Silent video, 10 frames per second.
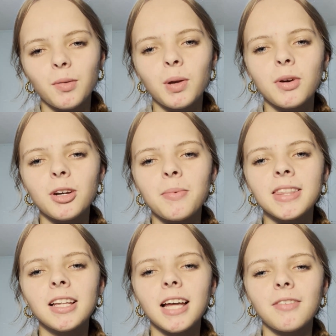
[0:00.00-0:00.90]
We wonder about
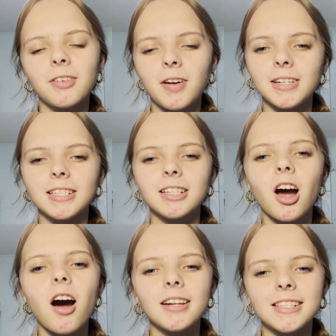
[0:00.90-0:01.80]
the life around us
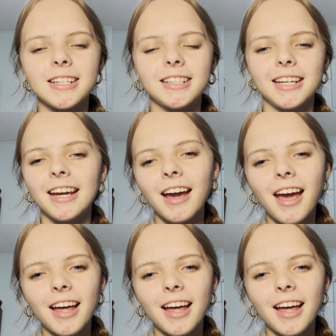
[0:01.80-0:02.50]
constantly,